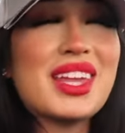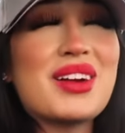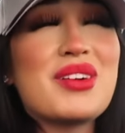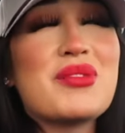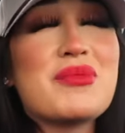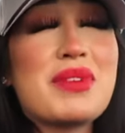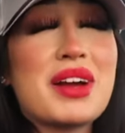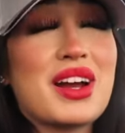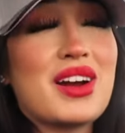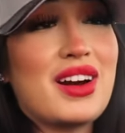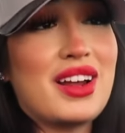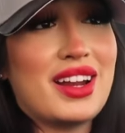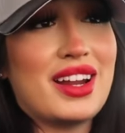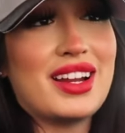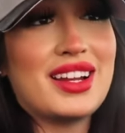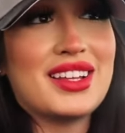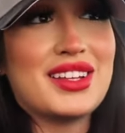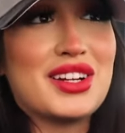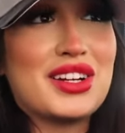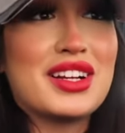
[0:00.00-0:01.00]
oh my god,
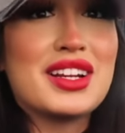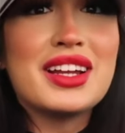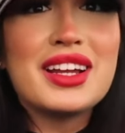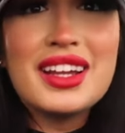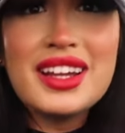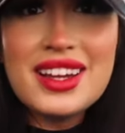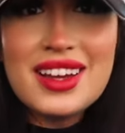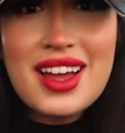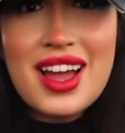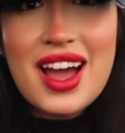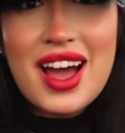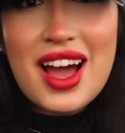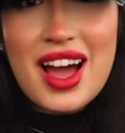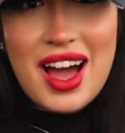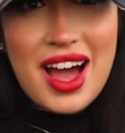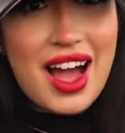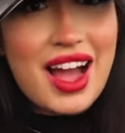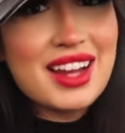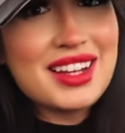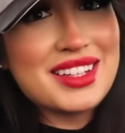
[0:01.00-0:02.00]
I literally
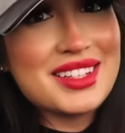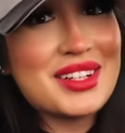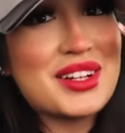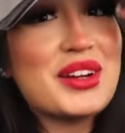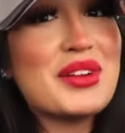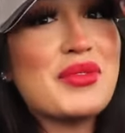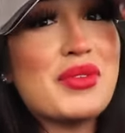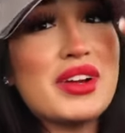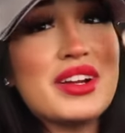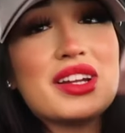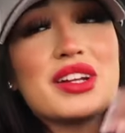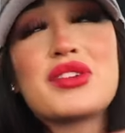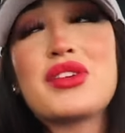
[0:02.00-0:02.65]
want